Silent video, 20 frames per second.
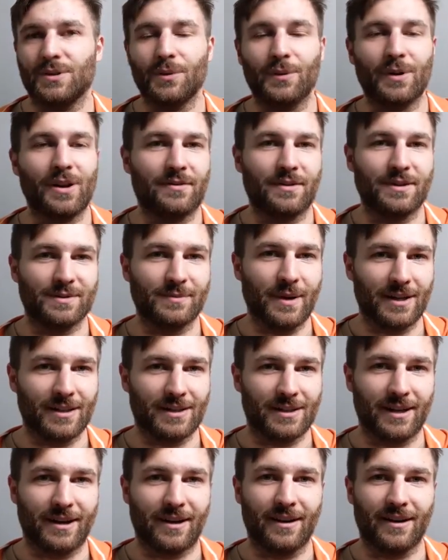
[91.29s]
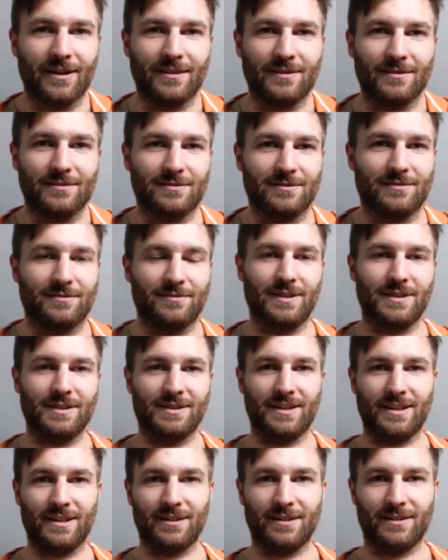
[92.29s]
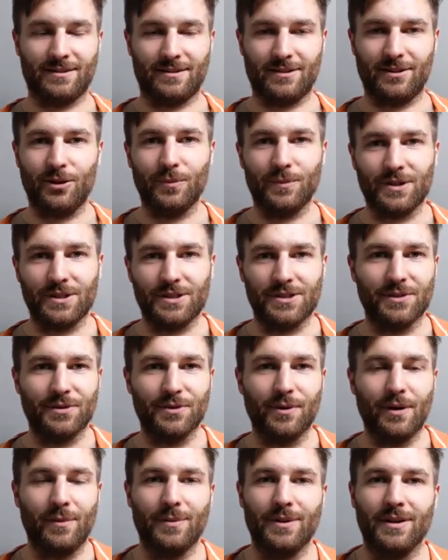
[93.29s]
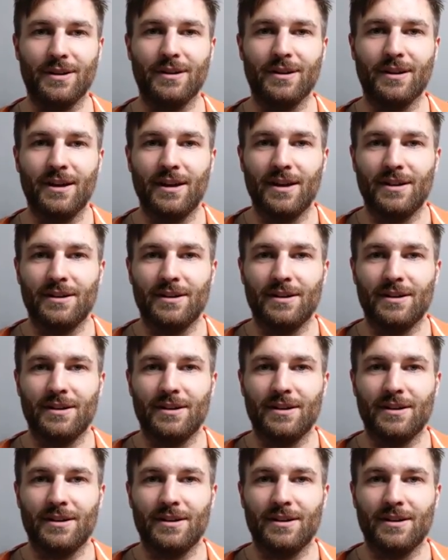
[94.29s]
So when I first met Claire visiting the home that she grew up in,